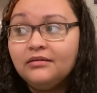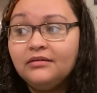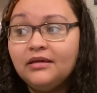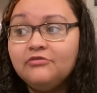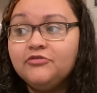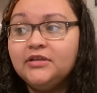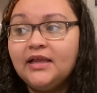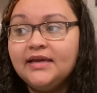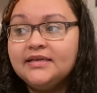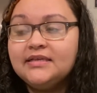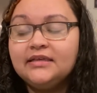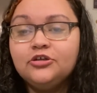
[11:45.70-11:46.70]
He
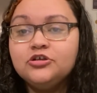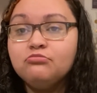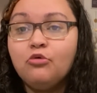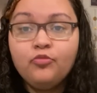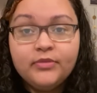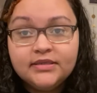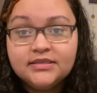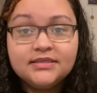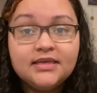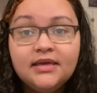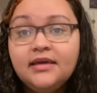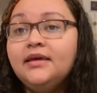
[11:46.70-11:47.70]
realized like there's moments
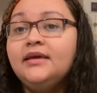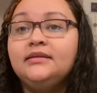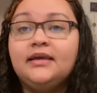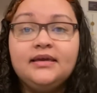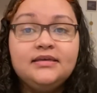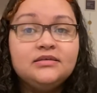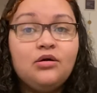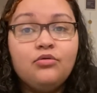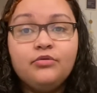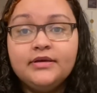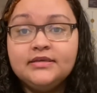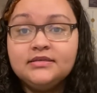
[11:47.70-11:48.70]
that he's
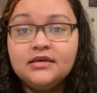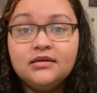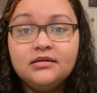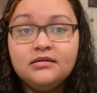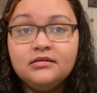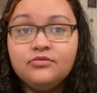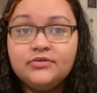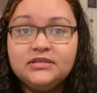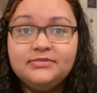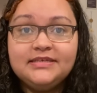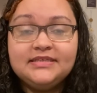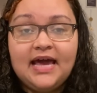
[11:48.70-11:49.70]
always going to
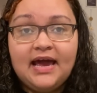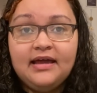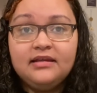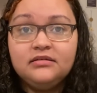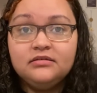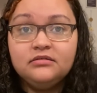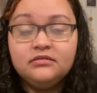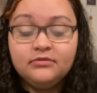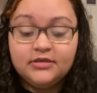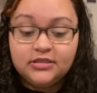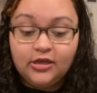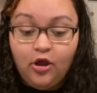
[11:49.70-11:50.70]
be sad, and
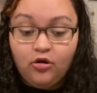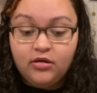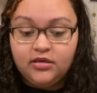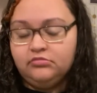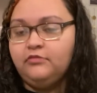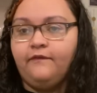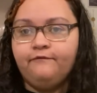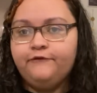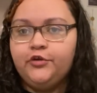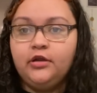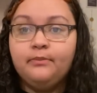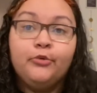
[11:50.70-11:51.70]
because they
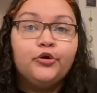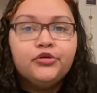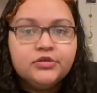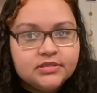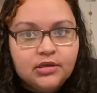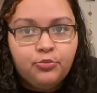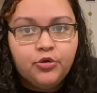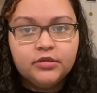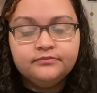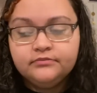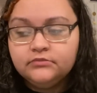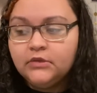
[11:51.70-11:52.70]
freaking murdered
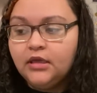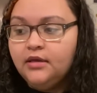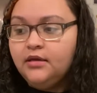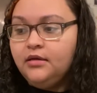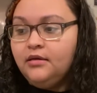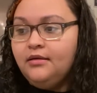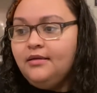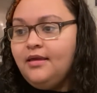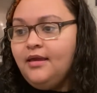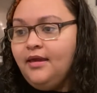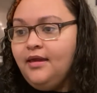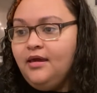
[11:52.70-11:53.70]
someone.
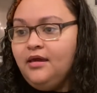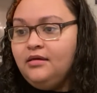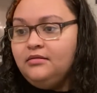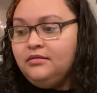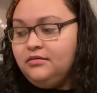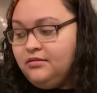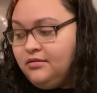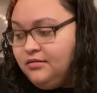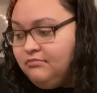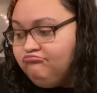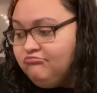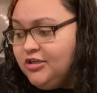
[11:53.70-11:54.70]
And
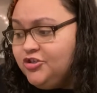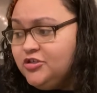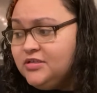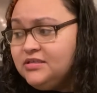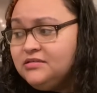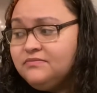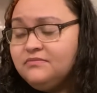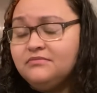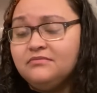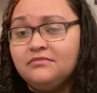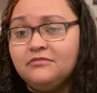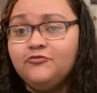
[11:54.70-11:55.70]
he just
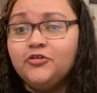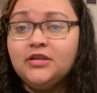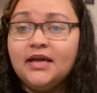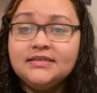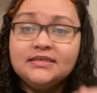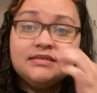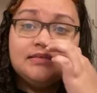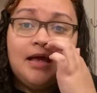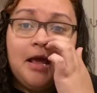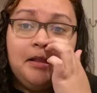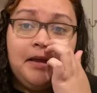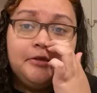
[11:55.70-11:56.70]
realizes
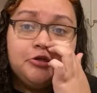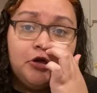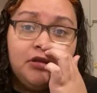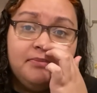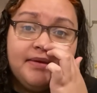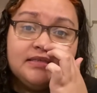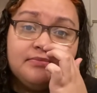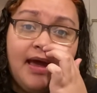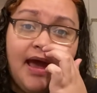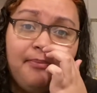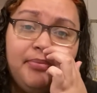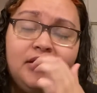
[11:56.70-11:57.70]
that like Charlie makes him
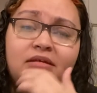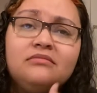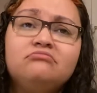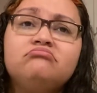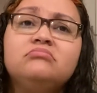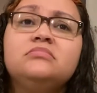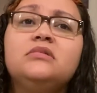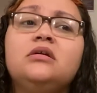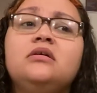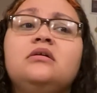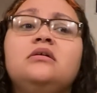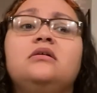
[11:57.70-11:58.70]
happy. And
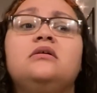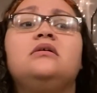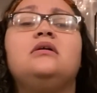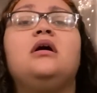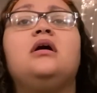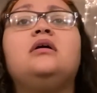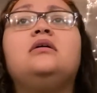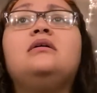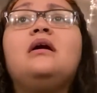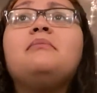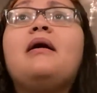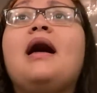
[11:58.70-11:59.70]

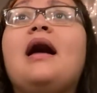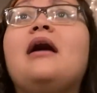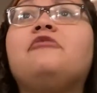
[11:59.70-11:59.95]
I